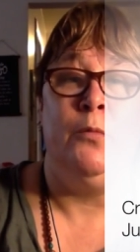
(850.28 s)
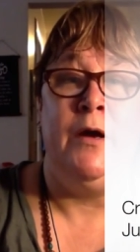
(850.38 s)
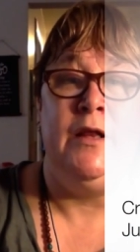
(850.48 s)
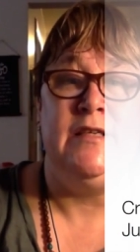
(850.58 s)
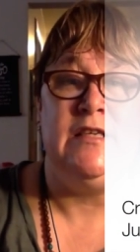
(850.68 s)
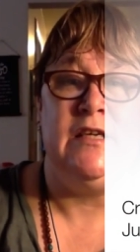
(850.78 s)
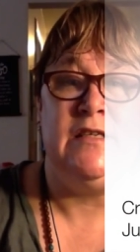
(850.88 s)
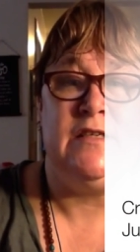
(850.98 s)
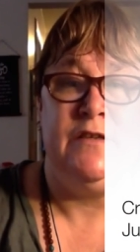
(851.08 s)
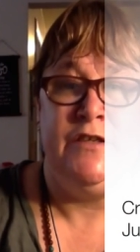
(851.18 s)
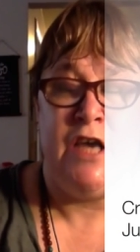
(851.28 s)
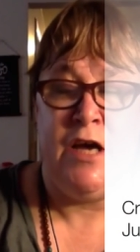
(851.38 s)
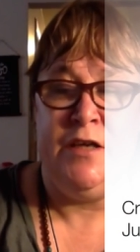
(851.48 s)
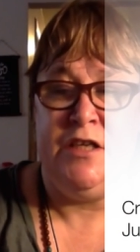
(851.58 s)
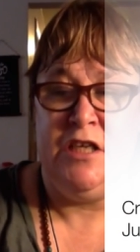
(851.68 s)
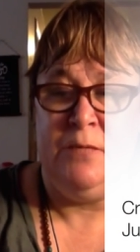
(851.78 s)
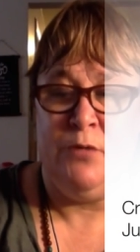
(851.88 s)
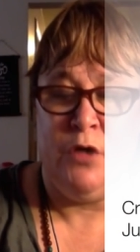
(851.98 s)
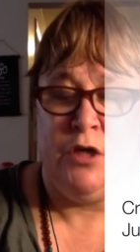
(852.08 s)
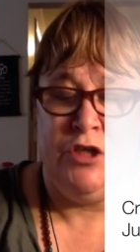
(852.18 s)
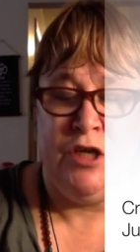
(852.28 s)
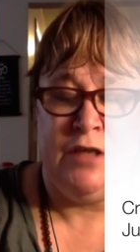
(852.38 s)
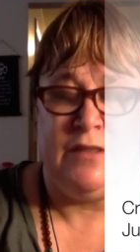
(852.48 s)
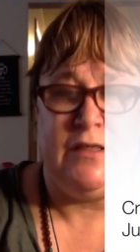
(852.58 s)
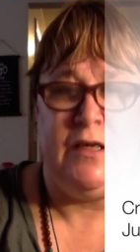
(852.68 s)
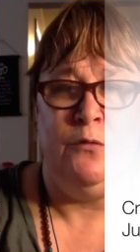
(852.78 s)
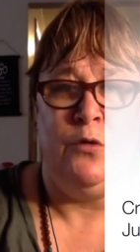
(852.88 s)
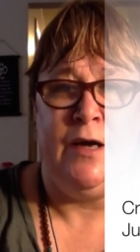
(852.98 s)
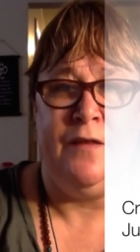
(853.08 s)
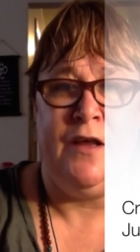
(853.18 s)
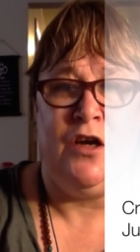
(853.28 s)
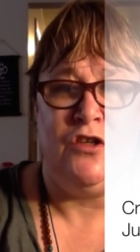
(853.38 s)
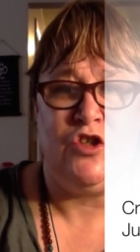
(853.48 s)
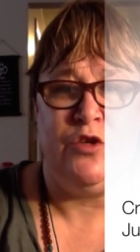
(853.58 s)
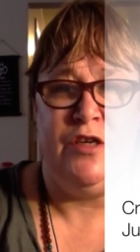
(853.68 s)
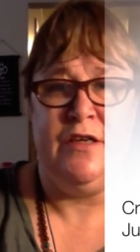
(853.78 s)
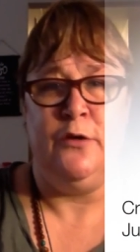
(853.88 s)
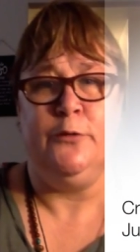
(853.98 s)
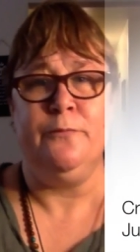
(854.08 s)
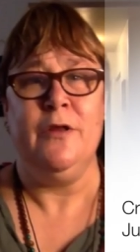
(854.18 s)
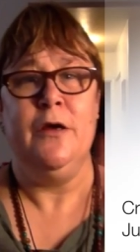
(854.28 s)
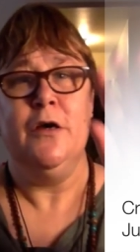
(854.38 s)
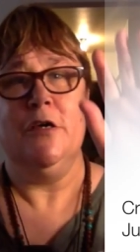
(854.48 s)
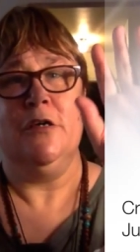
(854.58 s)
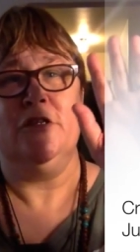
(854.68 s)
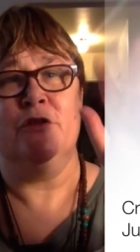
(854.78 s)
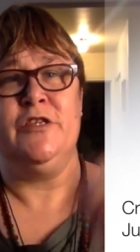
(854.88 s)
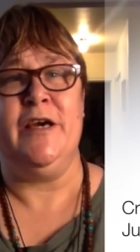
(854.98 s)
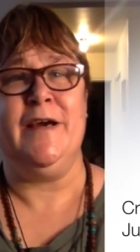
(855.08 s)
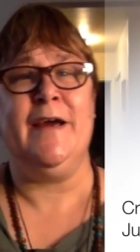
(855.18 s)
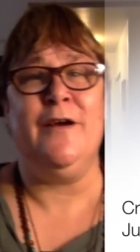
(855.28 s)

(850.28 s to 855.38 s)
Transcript: my Lizzie Loves Design Team project, and we'll get that all straightened out. So take care,